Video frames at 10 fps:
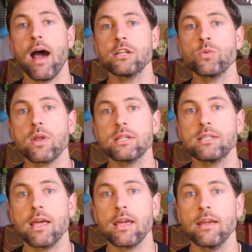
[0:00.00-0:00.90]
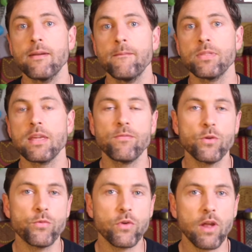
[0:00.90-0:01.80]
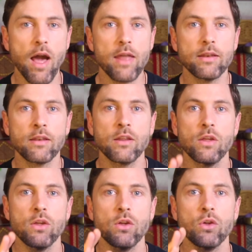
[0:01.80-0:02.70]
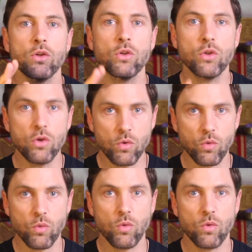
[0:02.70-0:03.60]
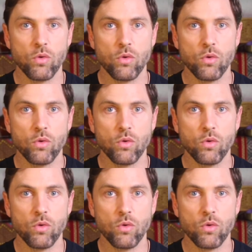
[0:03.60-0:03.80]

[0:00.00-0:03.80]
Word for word: I just want to say if you've forgotten, you,